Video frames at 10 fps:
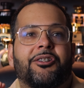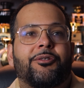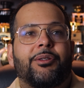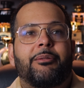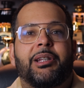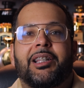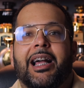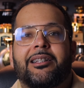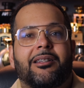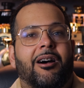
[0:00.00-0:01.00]
a creamy
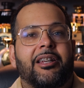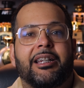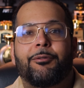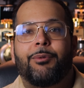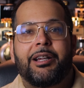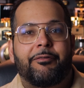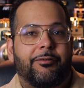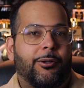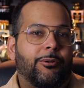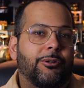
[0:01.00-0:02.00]
lactonic white
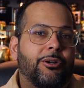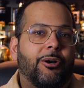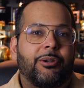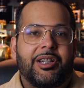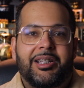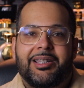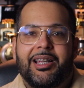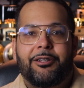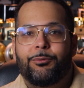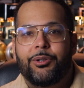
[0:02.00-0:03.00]
floral coconut
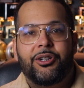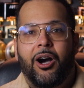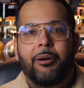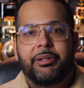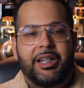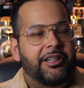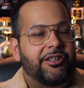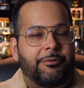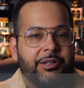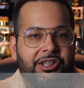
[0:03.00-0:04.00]
sandalwood
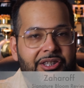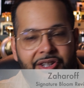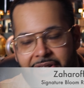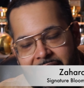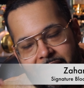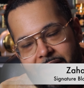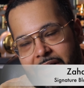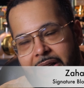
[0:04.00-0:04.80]
combination, which is just,